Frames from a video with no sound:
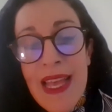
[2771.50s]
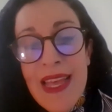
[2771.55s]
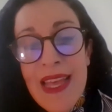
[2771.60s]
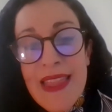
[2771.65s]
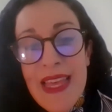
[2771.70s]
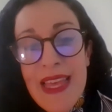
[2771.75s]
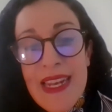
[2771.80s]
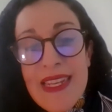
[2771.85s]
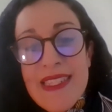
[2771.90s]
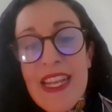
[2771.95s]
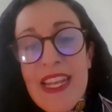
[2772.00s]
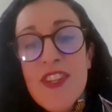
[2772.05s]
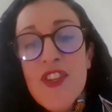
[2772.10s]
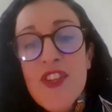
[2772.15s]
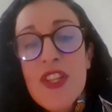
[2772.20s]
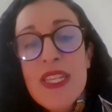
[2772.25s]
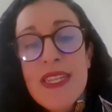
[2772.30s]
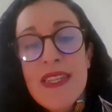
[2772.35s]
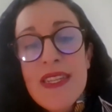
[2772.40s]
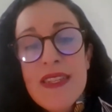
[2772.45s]
that
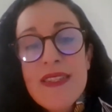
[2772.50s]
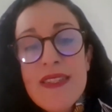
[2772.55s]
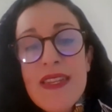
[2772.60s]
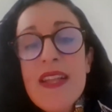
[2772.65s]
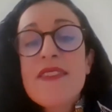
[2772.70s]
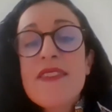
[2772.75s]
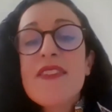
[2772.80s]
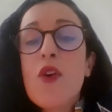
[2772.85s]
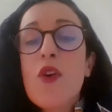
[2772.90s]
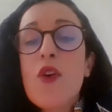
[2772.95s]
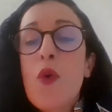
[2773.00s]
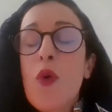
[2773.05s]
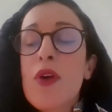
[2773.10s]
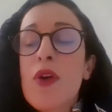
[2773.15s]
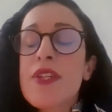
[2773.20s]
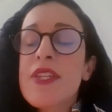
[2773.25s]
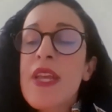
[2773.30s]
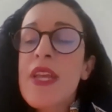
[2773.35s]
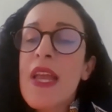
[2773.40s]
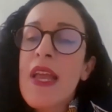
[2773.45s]
essentially tells the
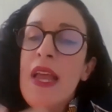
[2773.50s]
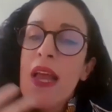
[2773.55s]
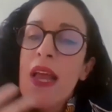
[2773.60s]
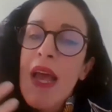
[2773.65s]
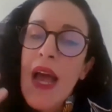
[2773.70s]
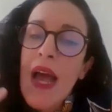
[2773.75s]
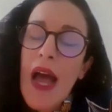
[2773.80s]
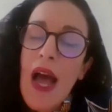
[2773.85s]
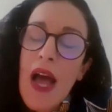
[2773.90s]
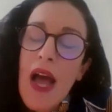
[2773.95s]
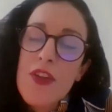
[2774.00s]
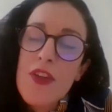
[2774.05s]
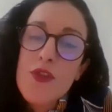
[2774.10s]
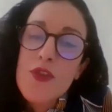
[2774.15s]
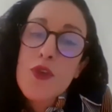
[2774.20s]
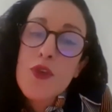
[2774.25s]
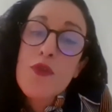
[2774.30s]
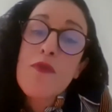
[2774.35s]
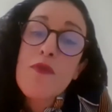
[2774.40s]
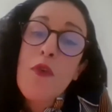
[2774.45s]
court
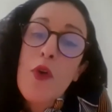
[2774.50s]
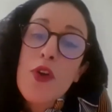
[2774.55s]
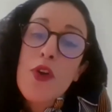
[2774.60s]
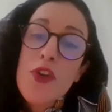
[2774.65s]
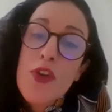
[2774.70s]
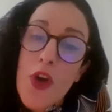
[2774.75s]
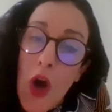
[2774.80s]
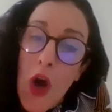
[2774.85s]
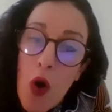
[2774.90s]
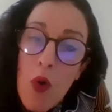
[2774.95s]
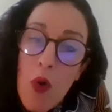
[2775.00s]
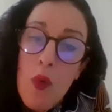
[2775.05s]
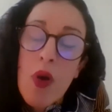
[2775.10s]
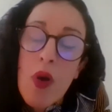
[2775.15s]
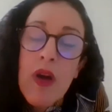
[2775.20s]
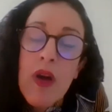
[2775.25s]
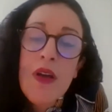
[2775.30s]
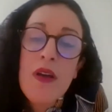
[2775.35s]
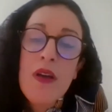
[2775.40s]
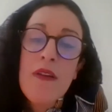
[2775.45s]
to forego
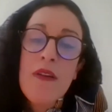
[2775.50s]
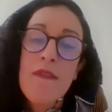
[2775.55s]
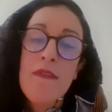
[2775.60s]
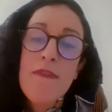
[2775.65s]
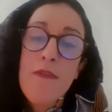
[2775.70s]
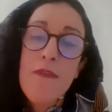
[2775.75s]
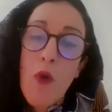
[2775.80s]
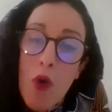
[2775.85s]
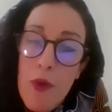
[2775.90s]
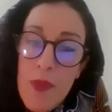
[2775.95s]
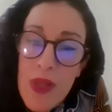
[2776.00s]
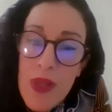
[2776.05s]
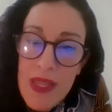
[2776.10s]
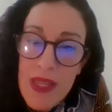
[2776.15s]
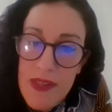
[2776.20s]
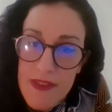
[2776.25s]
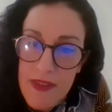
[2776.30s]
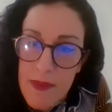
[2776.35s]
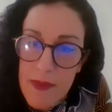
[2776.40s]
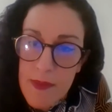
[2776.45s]

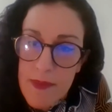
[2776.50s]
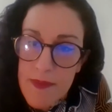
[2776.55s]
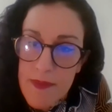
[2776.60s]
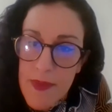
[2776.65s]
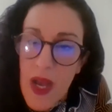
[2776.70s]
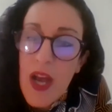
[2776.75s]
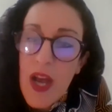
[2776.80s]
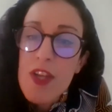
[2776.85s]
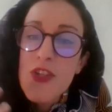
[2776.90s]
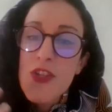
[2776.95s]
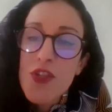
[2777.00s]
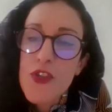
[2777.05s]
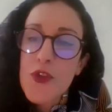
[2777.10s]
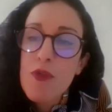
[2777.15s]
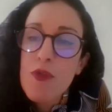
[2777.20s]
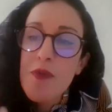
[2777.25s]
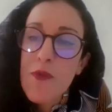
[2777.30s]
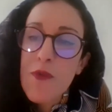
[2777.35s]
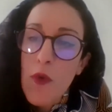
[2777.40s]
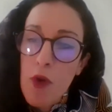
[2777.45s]
formalism,
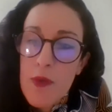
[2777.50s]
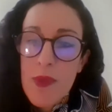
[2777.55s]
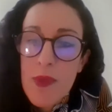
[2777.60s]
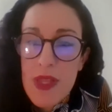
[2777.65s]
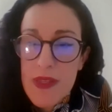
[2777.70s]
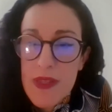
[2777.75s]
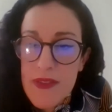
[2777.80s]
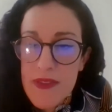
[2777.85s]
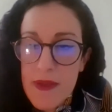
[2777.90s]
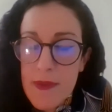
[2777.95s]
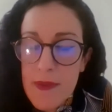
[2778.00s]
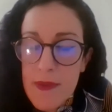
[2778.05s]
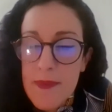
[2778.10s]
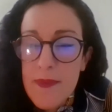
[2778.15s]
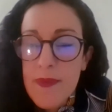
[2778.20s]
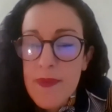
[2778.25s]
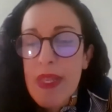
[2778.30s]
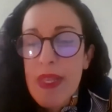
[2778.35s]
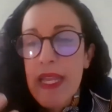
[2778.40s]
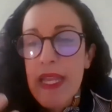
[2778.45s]
undue formalism
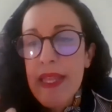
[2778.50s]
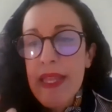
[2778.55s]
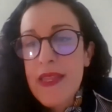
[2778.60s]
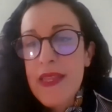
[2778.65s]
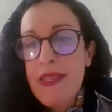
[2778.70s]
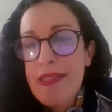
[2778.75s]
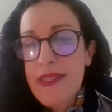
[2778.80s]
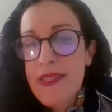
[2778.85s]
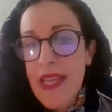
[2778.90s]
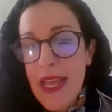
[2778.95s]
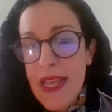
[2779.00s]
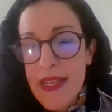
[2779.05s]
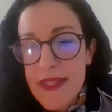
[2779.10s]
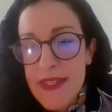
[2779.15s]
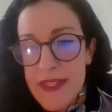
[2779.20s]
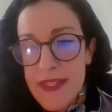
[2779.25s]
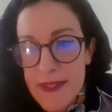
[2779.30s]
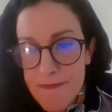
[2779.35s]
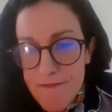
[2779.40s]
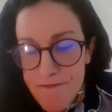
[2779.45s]
in this
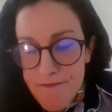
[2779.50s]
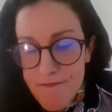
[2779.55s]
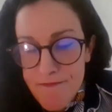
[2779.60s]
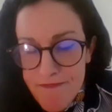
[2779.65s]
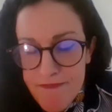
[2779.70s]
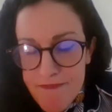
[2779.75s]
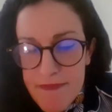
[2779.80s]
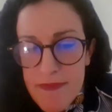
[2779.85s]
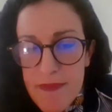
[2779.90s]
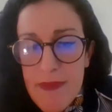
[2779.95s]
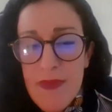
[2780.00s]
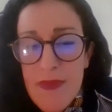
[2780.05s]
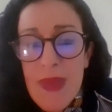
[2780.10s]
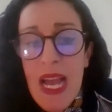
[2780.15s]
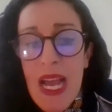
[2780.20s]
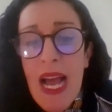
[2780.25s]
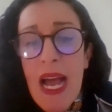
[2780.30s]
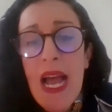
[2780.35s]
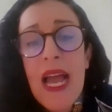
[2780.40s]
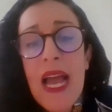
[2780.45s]
case.
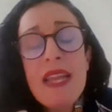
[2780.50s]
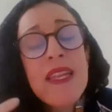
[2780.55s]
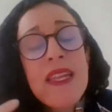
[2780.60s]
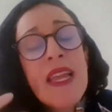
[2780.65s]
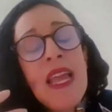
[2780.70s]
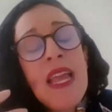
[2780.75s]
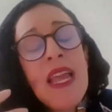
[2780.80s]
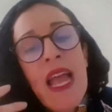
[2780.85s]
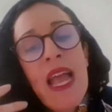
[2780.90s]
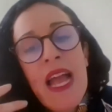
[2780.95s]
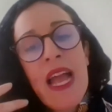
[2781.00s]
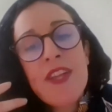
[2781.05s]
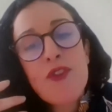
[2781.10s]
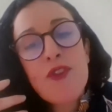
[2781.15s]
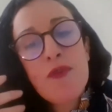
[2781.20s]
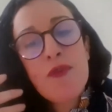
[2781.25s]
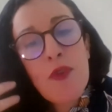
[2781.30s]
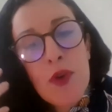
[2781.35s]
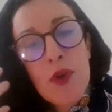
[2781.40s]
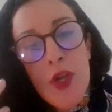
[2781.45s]
And to
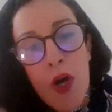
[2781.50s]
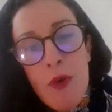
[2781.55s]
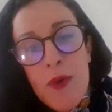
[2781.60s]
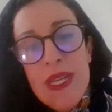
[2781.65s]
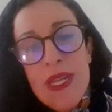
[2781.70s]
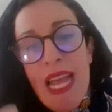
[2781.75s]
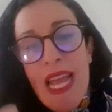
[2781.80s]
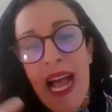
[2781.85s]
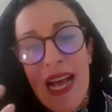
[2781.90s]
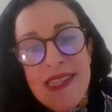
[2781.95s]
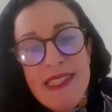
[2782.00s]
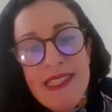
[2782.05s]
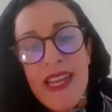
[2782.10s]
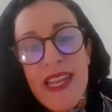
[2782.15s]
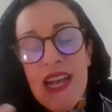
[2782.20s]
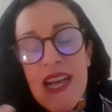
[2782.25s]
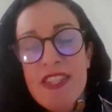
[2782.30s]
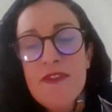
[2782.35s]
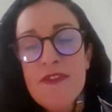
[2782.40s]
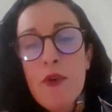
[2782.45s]
forego it as it
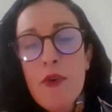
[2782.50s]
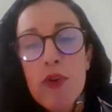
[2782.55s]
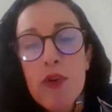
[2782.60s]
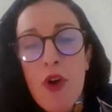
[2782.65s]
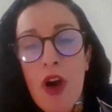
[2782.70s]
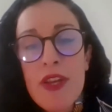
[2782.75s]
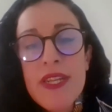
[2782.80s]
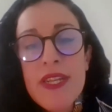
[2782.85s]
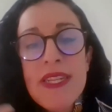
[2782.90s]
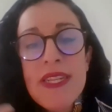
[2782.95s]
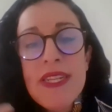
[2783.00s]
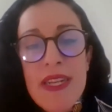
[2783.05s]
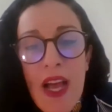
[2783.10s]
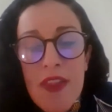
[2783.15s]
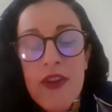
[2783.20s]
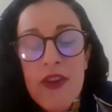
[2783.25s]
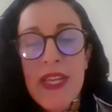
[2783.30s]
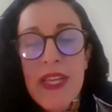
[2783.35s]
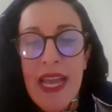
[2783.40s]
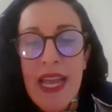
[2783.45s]
has foregone it in
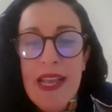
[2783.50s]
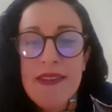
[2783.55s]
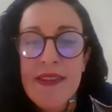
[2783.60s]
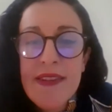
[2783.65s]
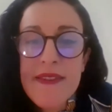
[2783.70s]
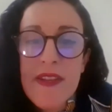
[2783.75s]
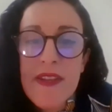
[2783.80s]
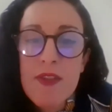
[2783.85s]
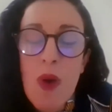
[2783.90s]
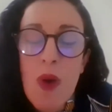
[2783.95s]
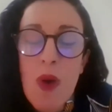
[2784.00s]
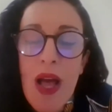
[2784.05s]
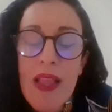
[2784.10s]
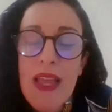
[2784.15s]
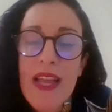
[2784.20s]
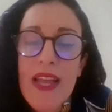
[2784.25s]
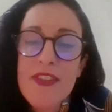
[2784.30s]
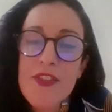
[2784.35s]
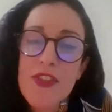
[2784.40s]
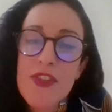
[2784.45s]
other cases as well,
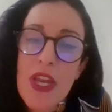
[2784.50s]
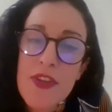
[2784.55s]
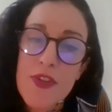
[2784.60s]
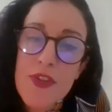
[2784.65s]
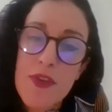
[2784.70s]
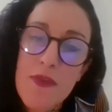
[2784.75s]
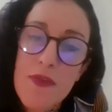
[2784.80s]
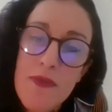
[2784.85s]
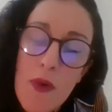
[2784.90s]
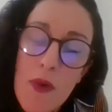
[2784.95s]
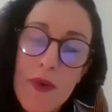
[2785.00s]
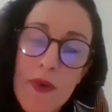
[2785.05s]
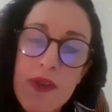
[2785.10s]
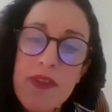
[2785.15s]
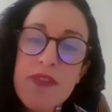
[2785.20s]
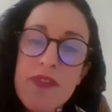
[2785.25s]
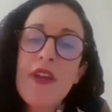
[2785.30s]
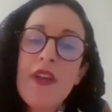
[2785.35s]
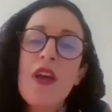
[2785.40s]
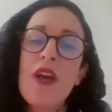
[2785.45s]
and to
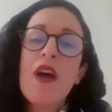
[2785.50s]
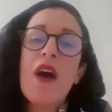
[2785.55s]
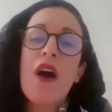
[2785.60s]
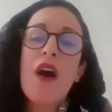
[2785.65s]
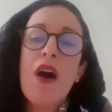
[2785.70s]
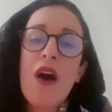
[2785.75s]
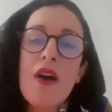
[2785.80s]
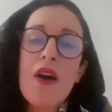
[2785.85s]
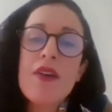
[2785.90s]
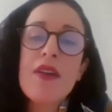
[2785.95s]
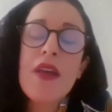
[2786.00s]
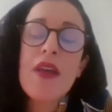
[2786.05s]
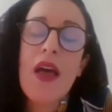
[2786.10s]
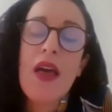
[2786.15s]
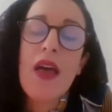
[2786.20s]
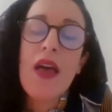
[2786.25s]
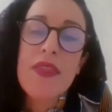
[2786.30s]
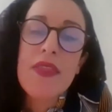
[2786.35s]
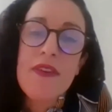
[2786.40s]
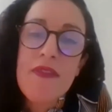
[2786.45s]
focus on
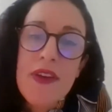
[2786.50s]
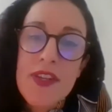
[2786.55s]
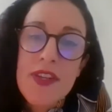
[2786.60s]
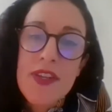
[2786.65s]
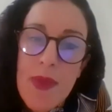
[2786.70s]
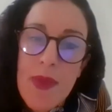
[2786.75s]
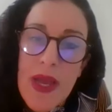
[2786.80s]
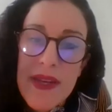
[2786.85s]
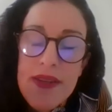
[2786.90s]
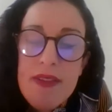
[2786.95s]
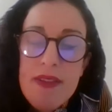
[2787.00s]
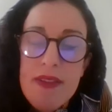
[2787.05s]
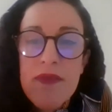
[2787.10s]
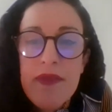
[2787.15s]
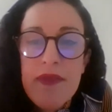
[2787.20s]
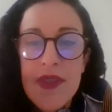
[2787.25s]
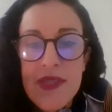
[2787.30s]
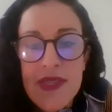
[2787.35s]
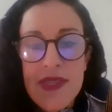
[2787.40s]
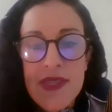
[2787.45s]
the fundamentals
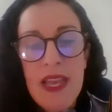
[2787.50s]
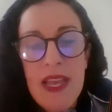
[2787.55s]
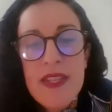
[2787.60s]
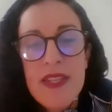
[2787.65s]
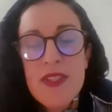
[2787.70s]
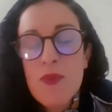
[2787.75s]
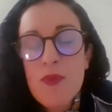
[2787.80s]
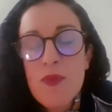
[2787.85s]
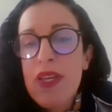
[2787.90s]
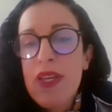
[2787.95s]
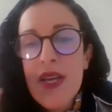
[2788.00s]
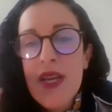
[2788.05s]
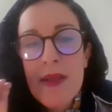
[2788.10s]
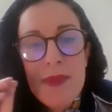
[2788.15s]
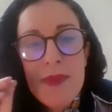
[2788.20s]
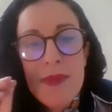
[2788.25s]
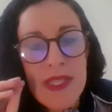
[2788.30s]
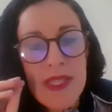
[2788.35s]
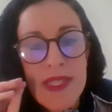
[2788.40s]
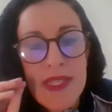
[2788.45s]
of this case. When it
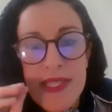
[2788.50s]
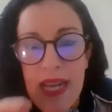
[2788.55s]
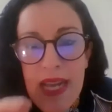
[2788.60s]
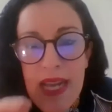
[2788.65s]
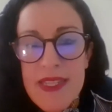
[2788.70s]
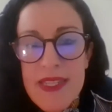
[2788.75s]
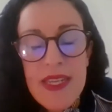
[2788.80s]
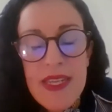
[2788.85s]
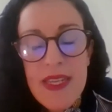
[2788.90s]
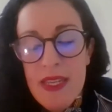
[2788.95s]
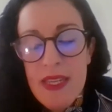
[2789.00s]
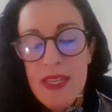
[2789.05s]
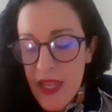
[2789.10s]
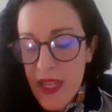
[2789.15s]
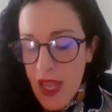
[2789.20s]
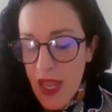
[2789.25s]
comes to standing,